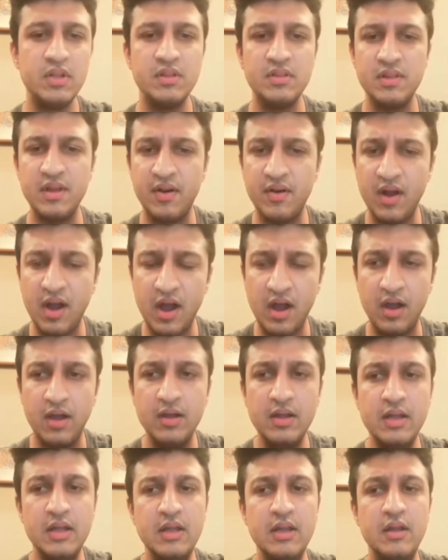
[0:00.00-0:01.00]
There are
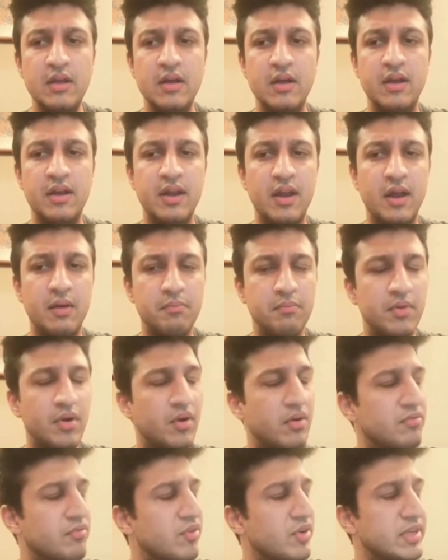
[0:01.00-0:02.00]
a
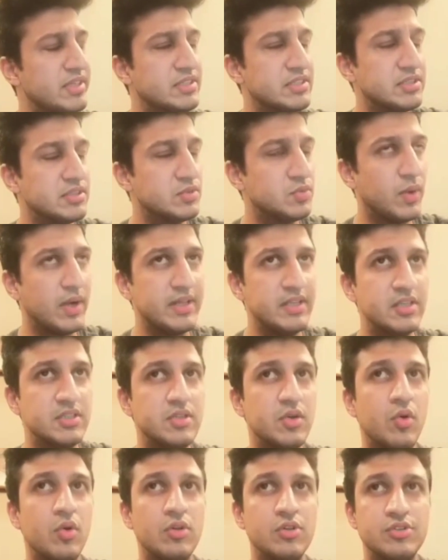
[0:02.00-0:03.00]
number of reasons why
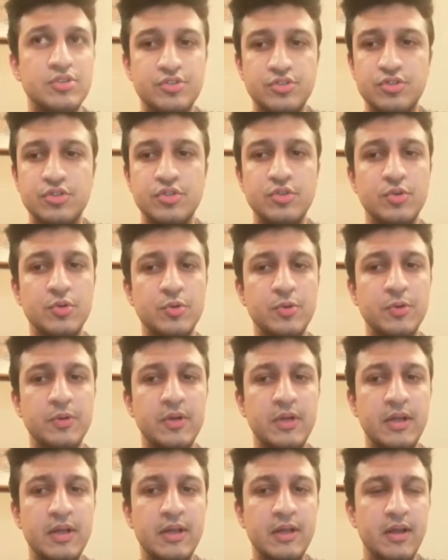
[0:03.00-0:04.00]
this holds true,
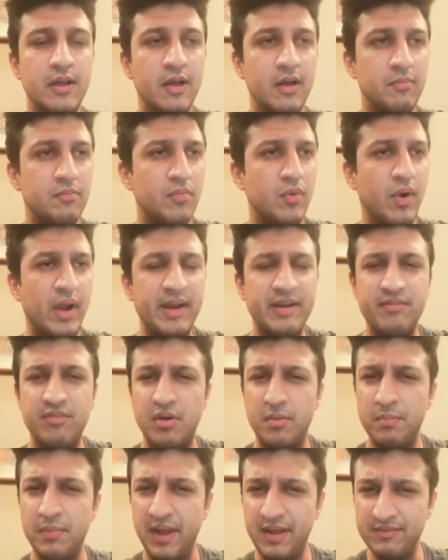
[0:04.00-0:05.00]
right
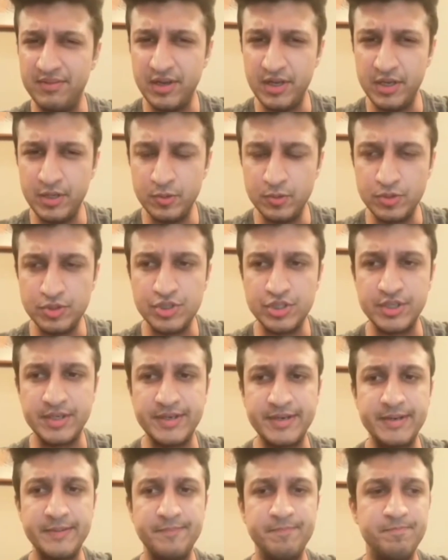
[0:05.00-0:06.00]
from
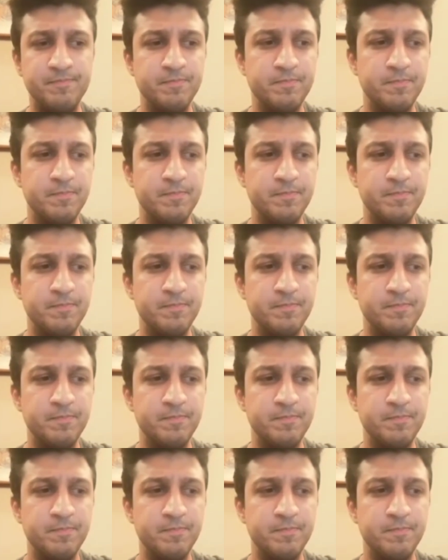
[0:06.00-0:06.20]
evolution.